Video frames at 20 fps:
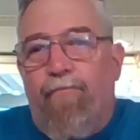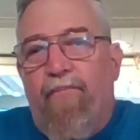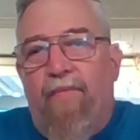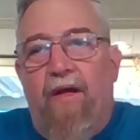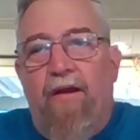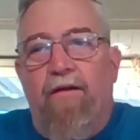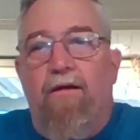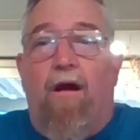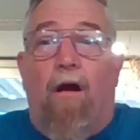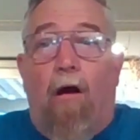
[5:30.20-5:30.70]

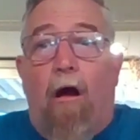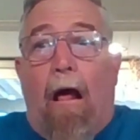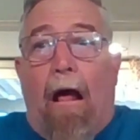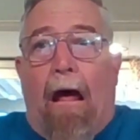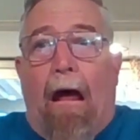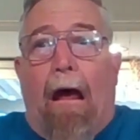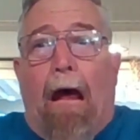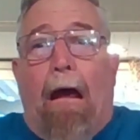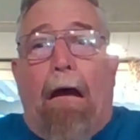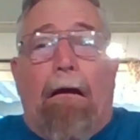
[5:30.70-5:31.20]
and you go,
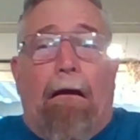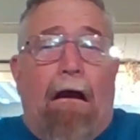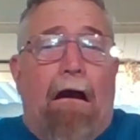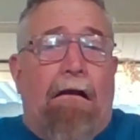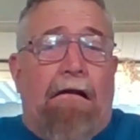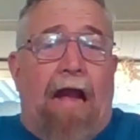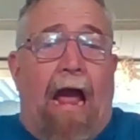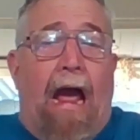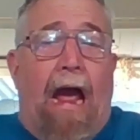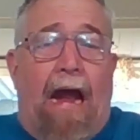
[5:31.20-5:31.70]
oh,
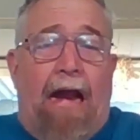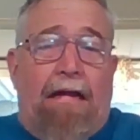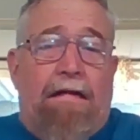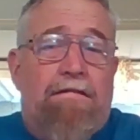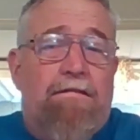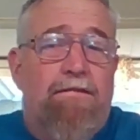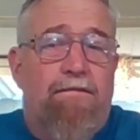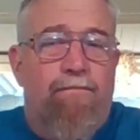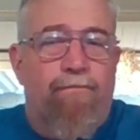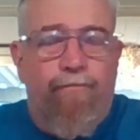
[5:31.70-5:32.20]
okay.
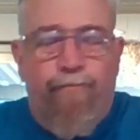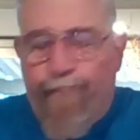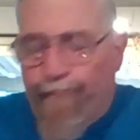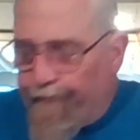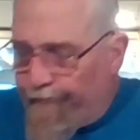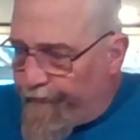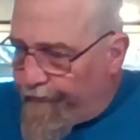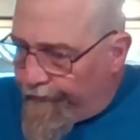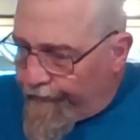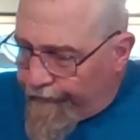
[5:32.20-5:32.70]

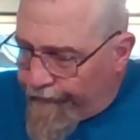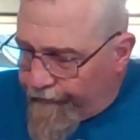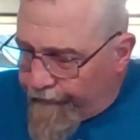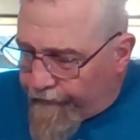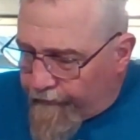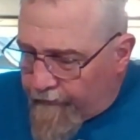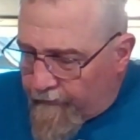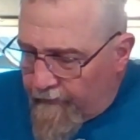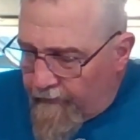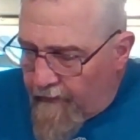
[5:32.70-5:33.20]

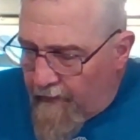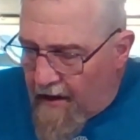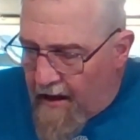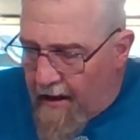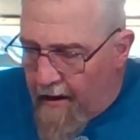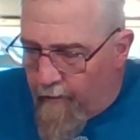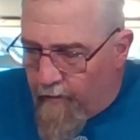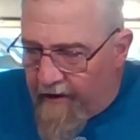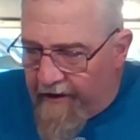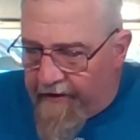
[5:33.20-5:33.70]

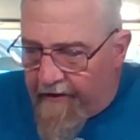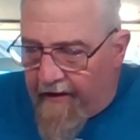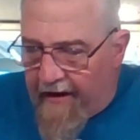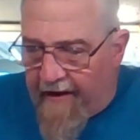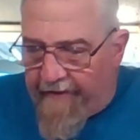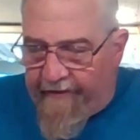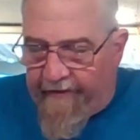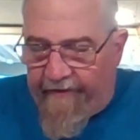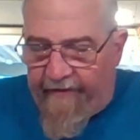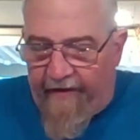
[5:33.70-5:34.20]
And we do
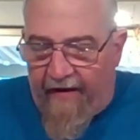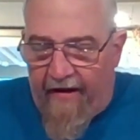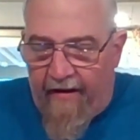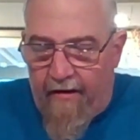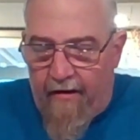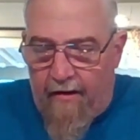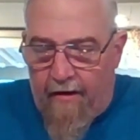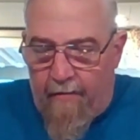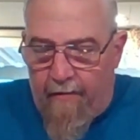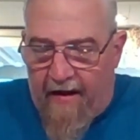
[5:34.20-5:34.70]
have a
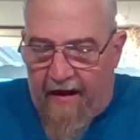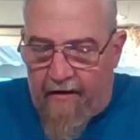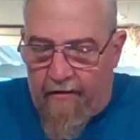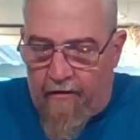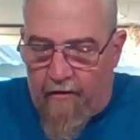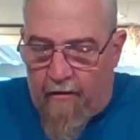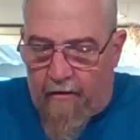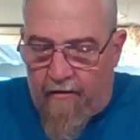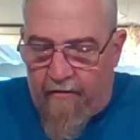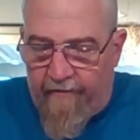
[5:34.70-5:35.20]
fair amount
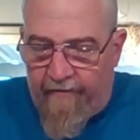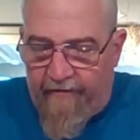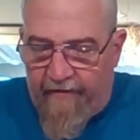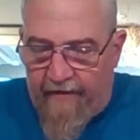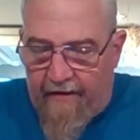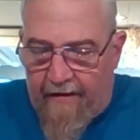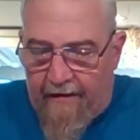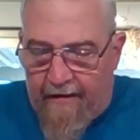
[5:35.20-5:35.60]
of